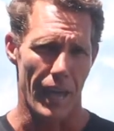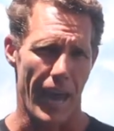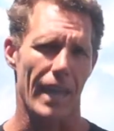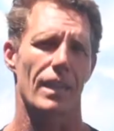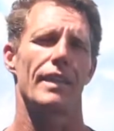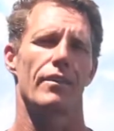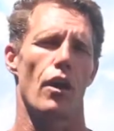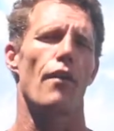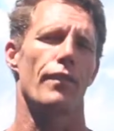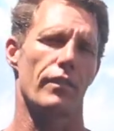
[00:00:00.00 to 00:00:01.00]
athletes
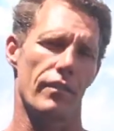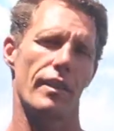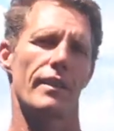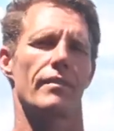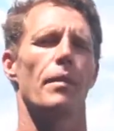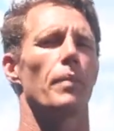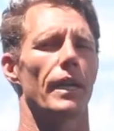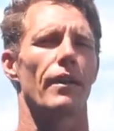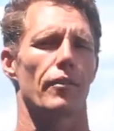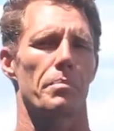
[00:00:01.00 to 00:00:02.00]
often see
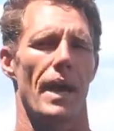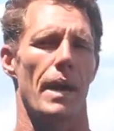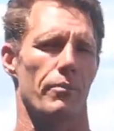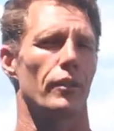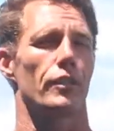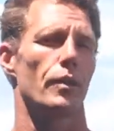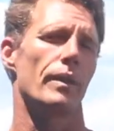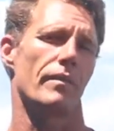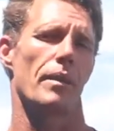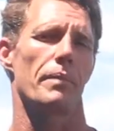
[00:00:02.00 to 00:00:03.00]
someone else perhaps not
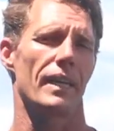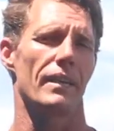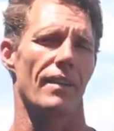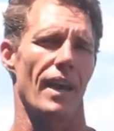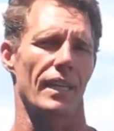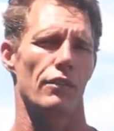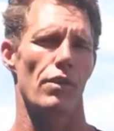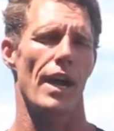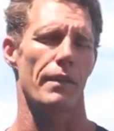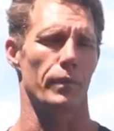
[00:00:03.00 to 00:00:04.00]
doing something exactly
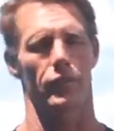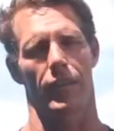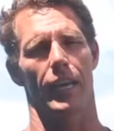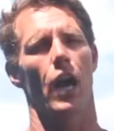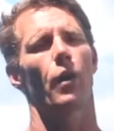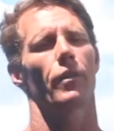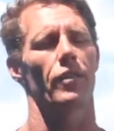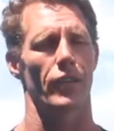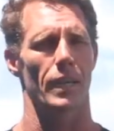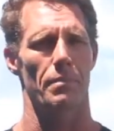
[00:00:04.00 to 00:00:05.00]
right, which they know
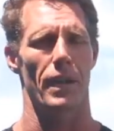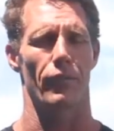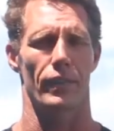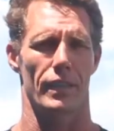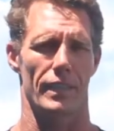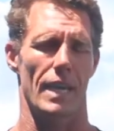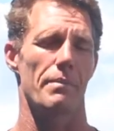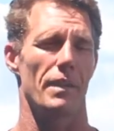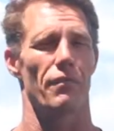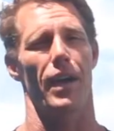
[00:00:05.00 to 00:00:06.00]
is not going to benefit the
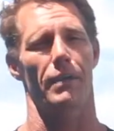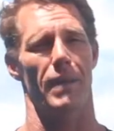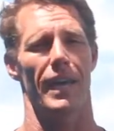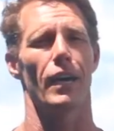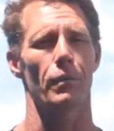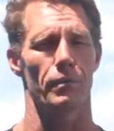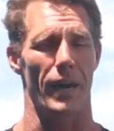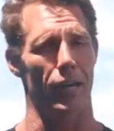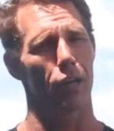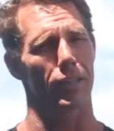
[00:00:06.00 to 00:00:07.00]
team and in fact may
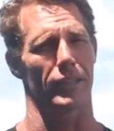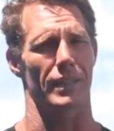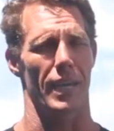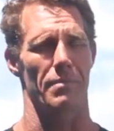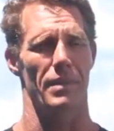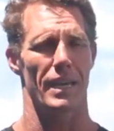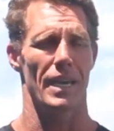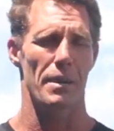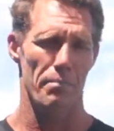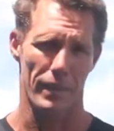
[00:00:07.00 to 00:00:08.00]
hurt the team,
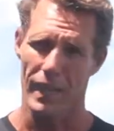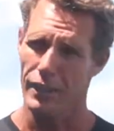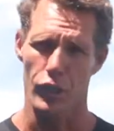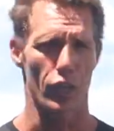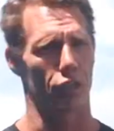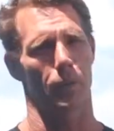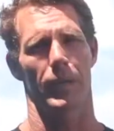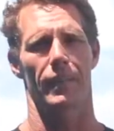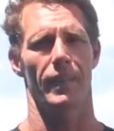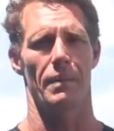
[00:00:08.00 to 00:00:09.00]
but they don't do
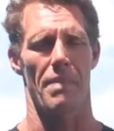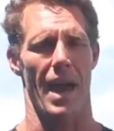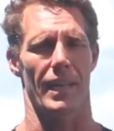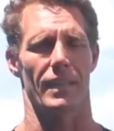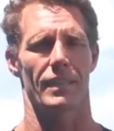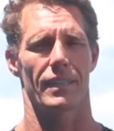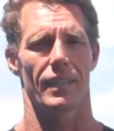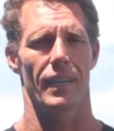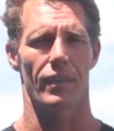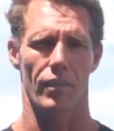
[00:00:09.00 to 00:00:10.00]
anything about it.
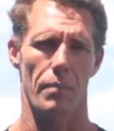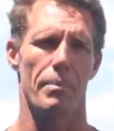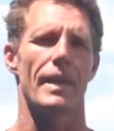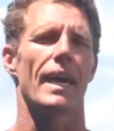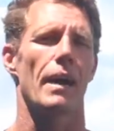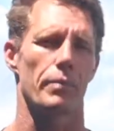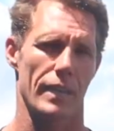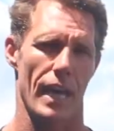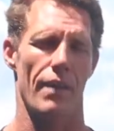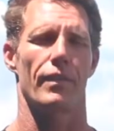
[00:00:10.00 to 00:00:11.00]
And so being able
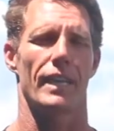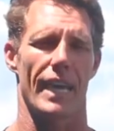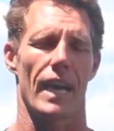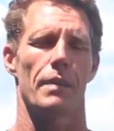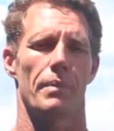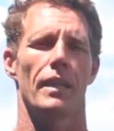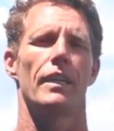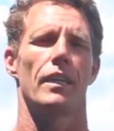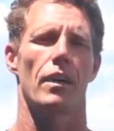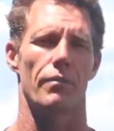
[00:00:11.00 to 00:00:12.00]
to have an
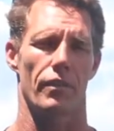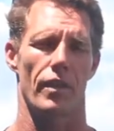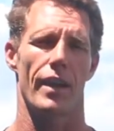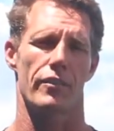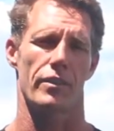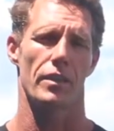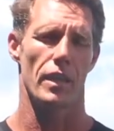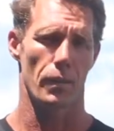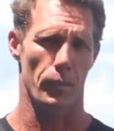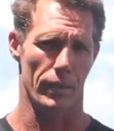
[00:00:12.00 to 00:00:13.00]
accountability conversation
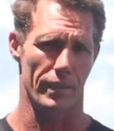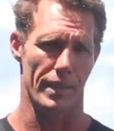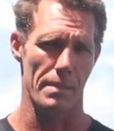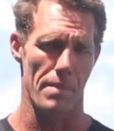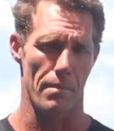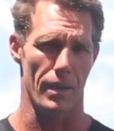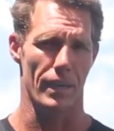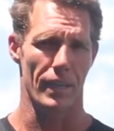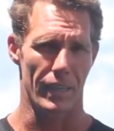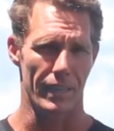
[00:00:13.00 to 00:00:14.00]
with a team
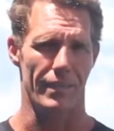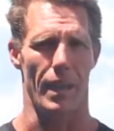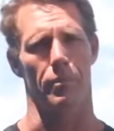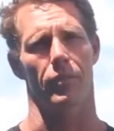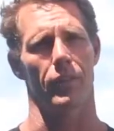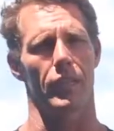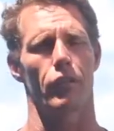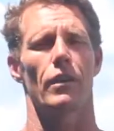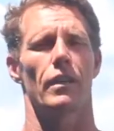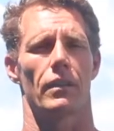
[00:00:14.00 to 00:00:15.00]
member is absolutely
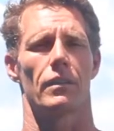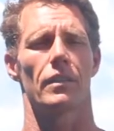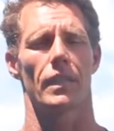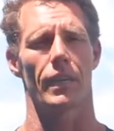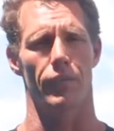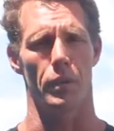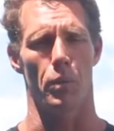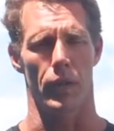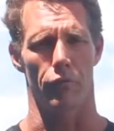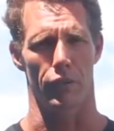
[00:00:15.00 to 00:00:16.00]
critical if you
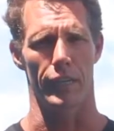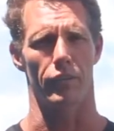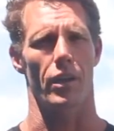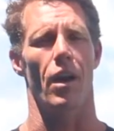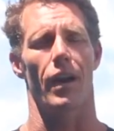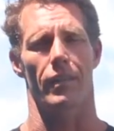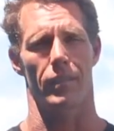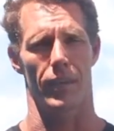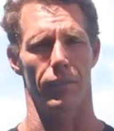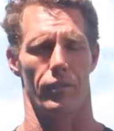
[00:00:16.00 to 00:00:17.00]
want to reach the
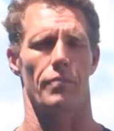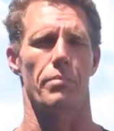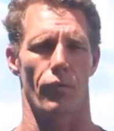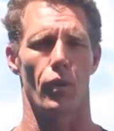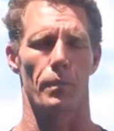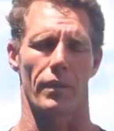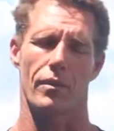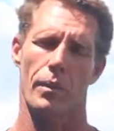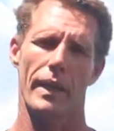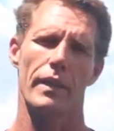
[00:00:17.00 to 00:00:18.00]
highest levels of
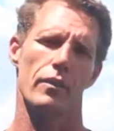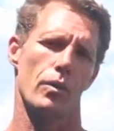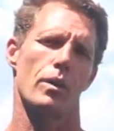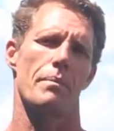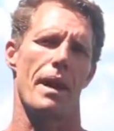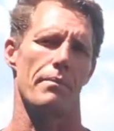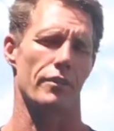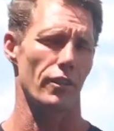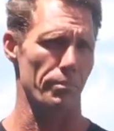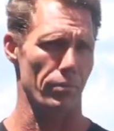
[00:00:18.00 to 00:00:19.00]
performance. So we're going to talk about,
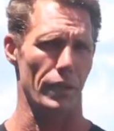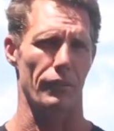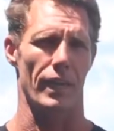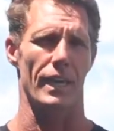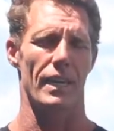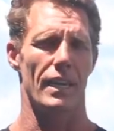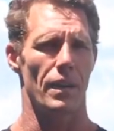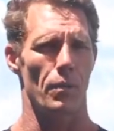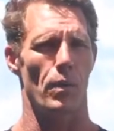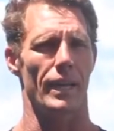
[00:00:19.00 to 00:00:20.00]
just briefly,
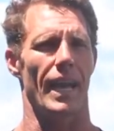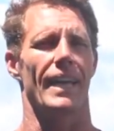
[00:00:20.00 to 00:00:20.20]
what